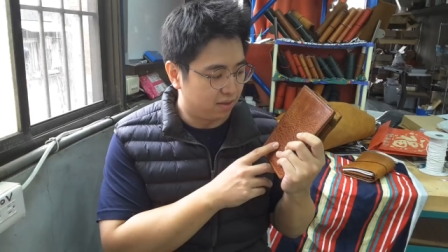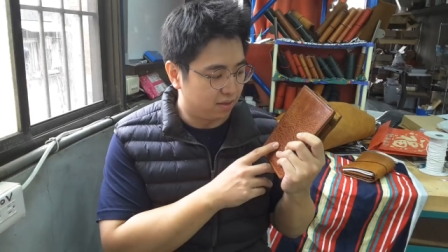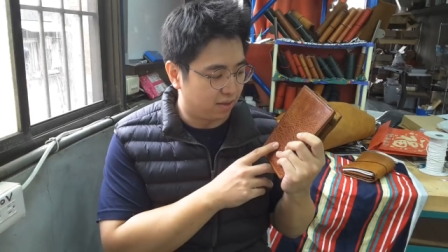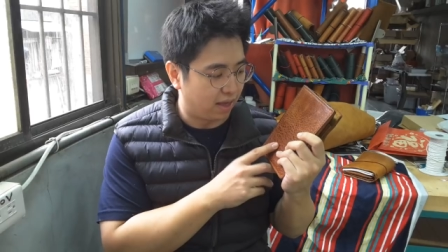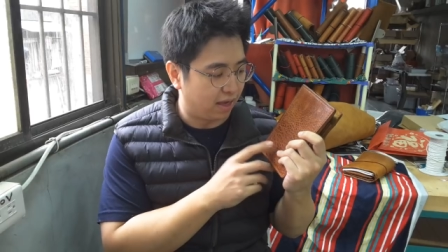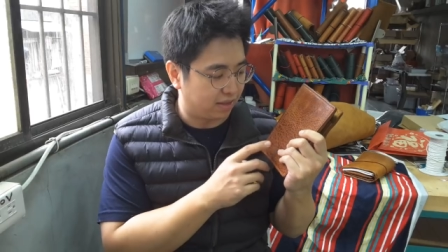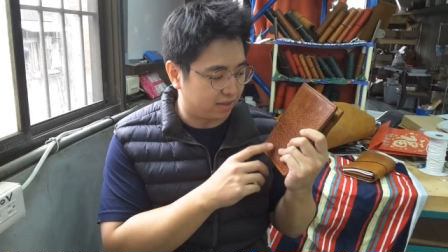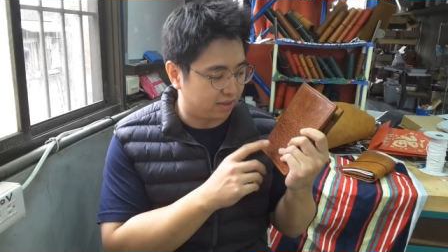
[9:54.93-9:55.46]

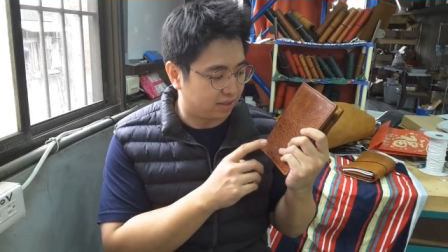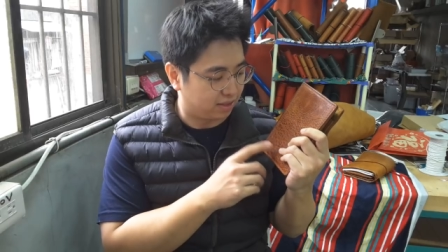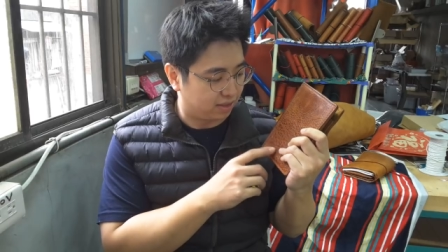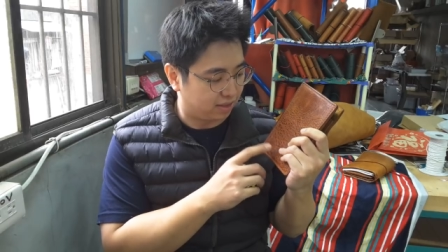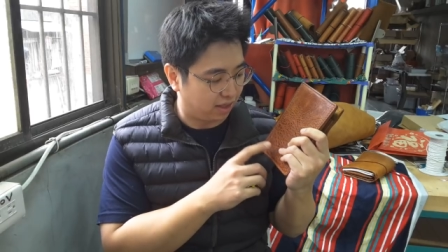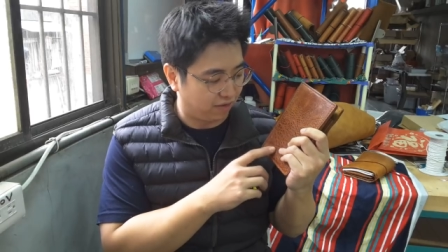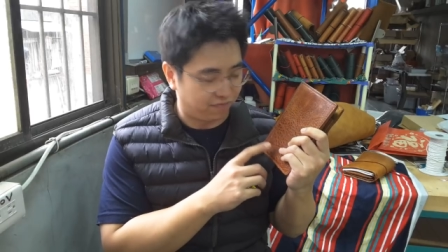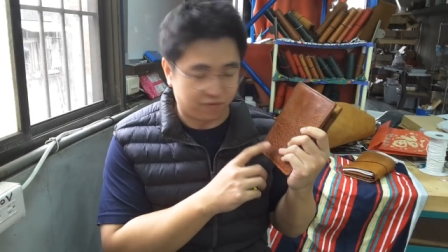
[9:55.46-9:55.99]
let's
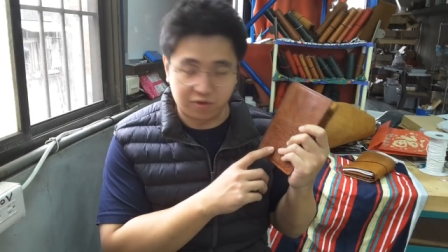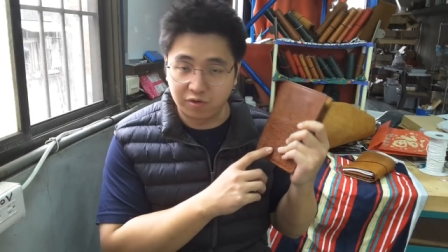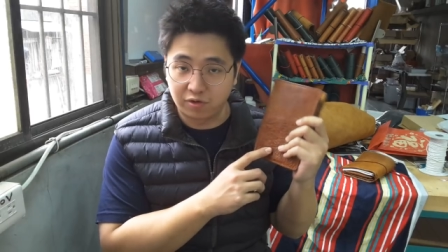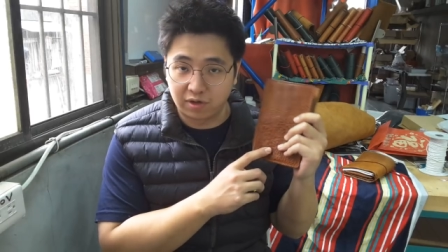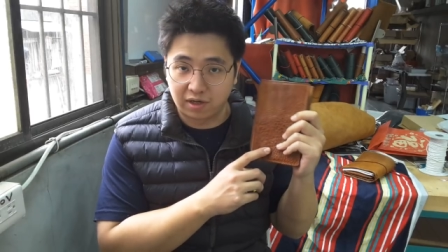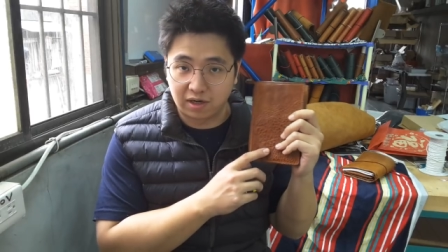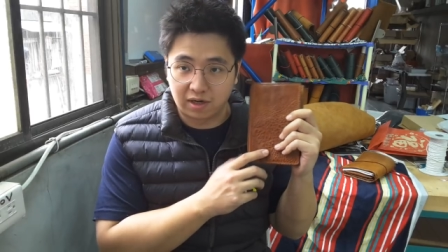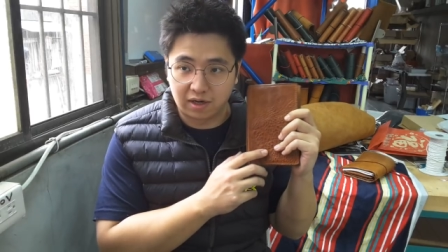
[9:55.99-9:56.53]
give
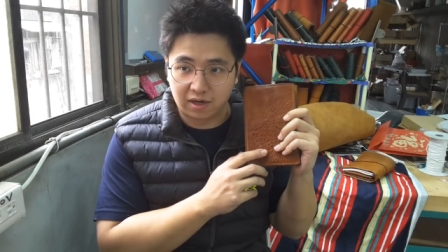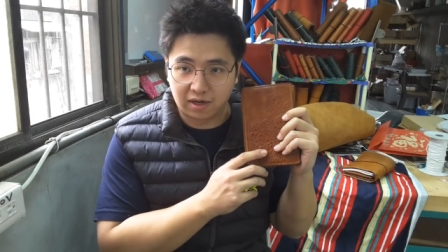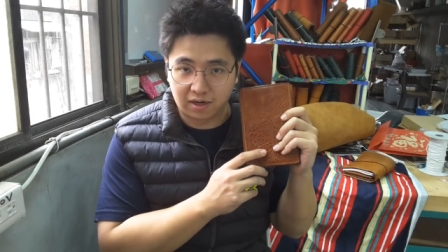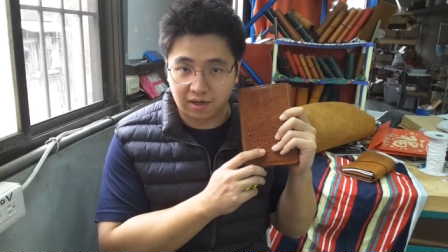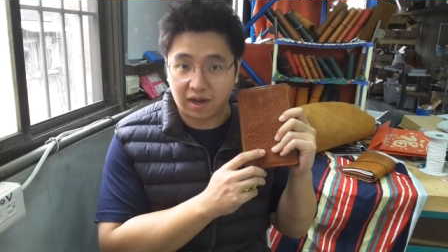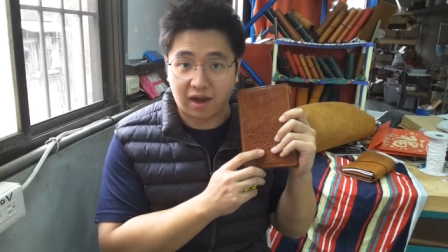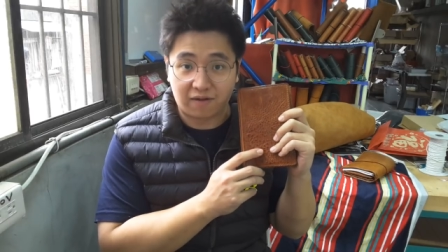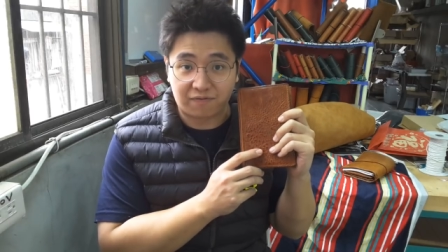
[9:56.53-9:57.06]
you a, a
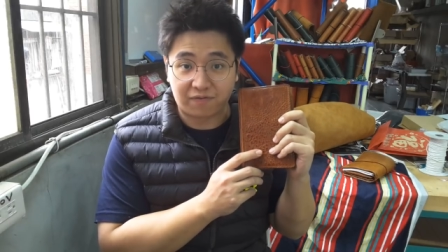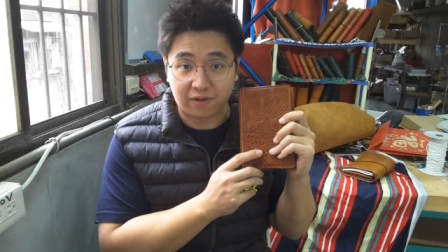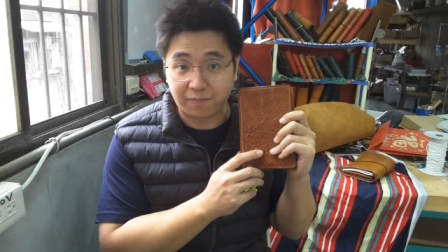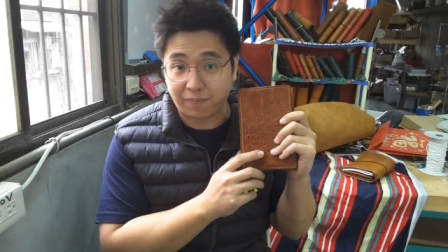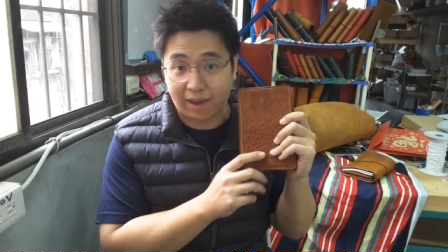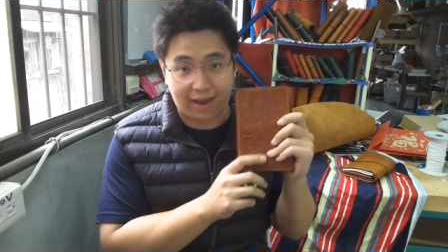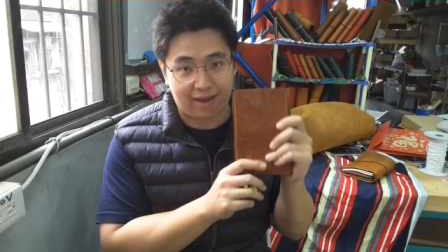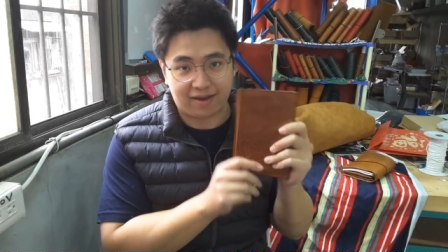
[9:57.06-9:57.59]
lot of
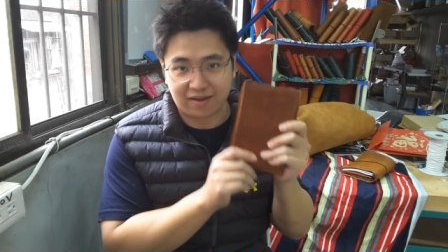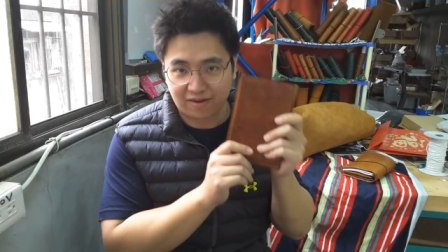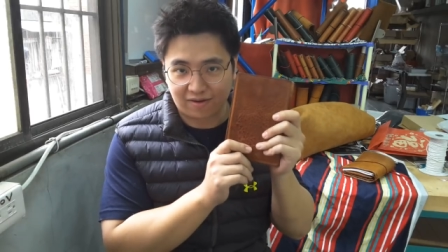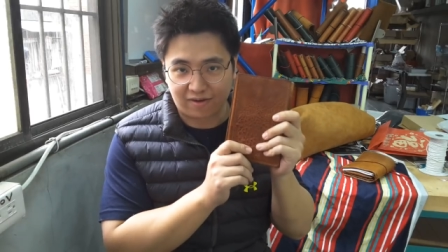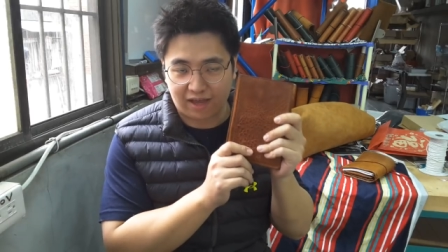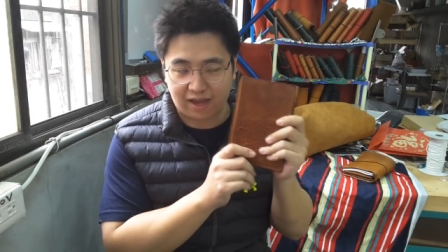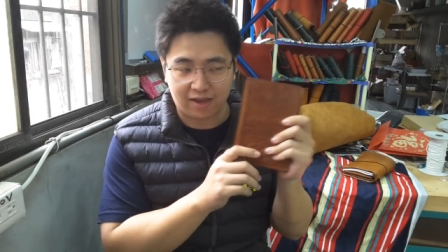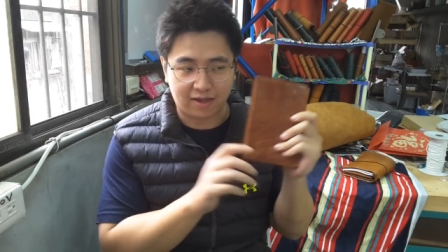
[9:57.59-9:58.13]
feedback.
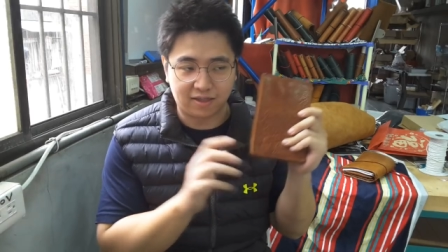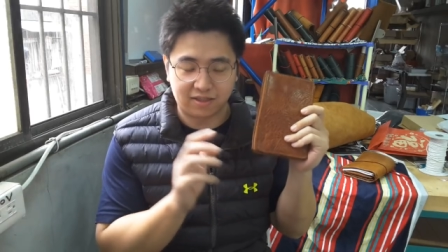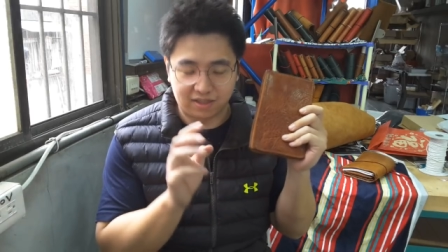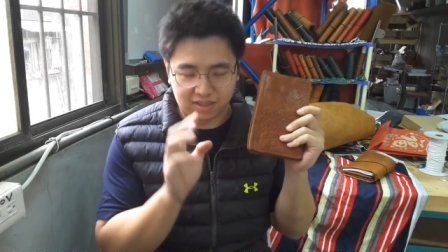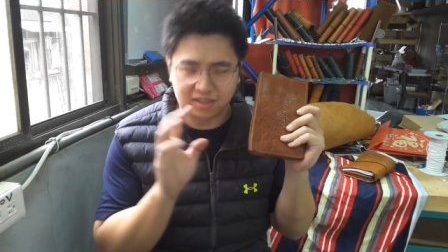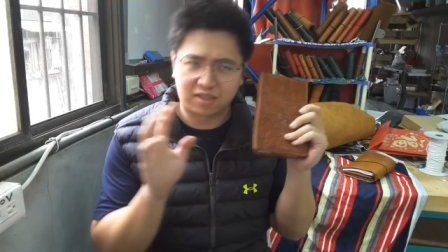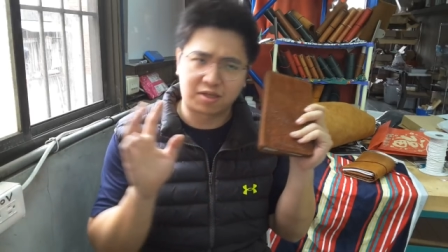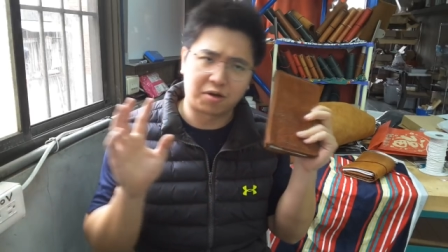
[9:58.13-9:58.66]
Okay,
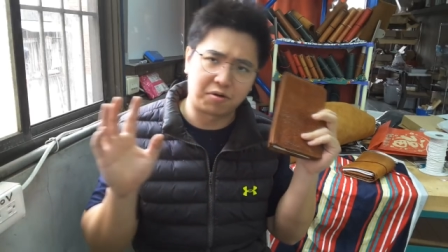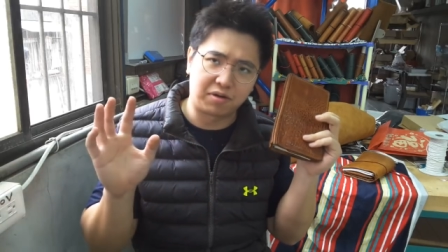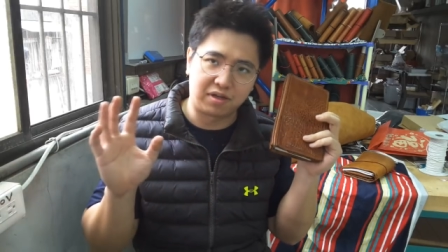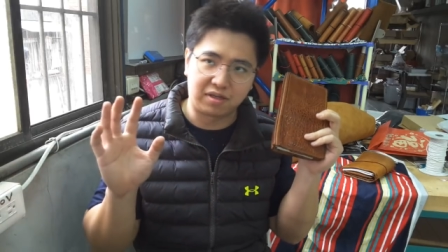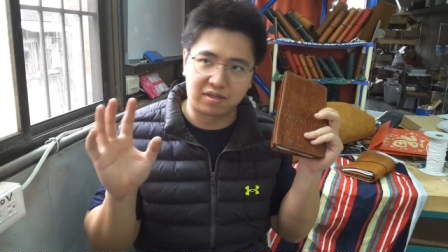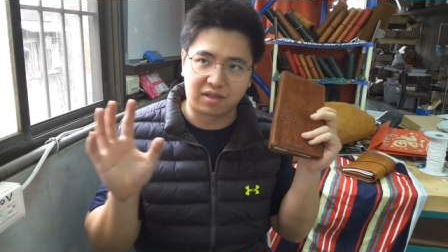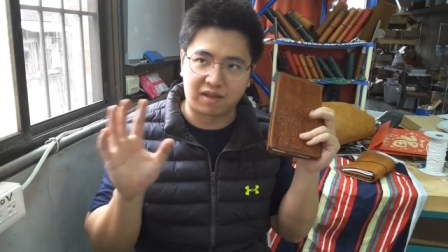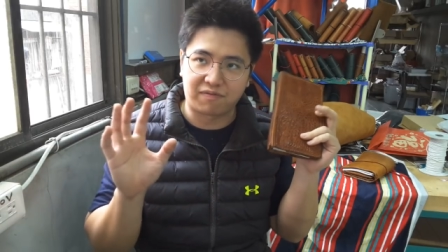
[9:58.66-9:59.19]
it's
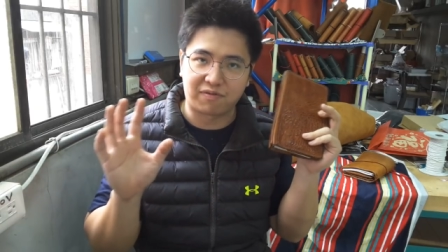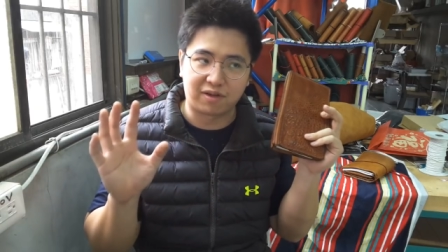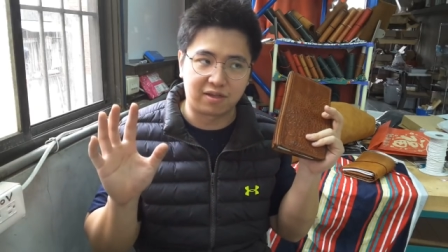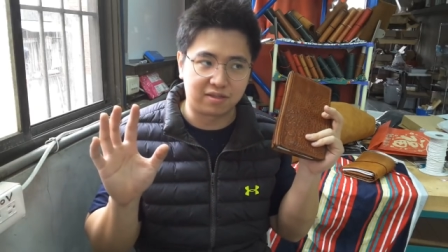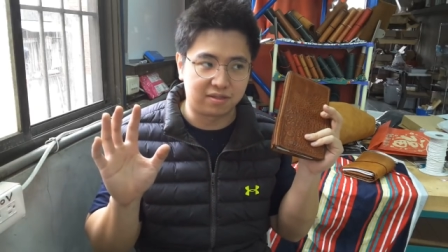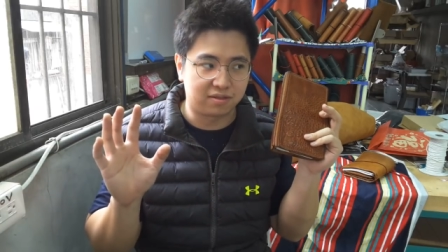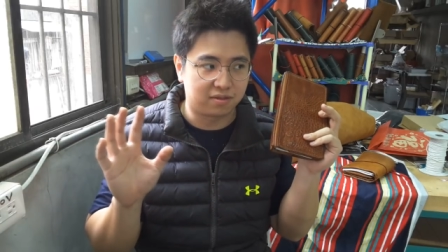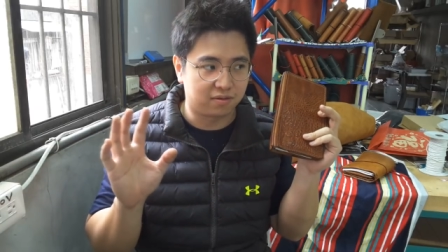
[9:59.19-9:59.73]
totally
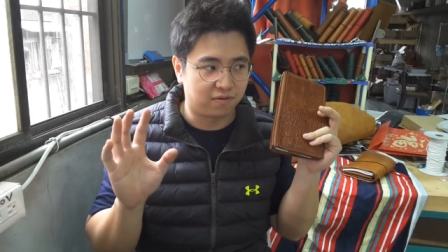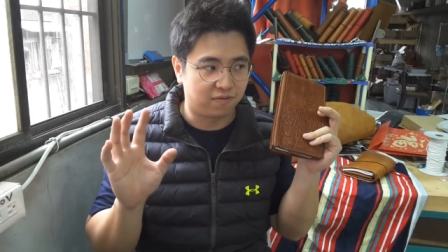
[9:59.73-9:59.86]
different